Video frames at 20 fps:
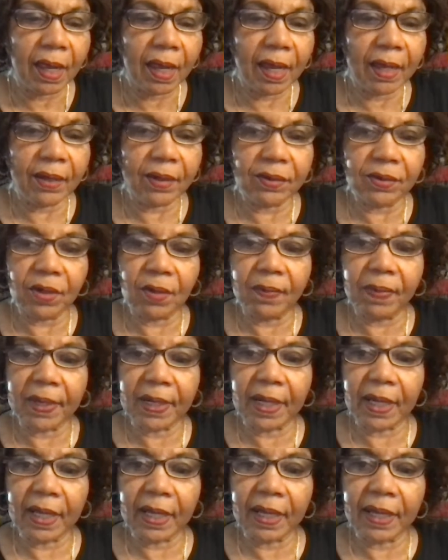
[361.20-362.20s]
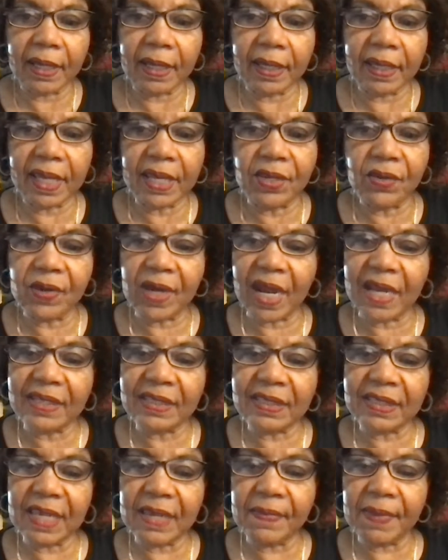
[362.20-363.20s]
I don't know, but can you
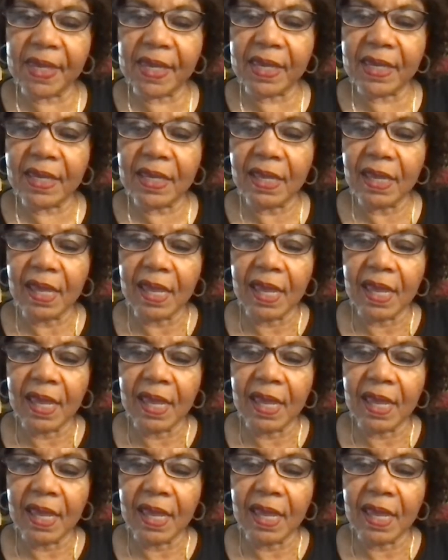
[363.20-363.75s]
guys see me?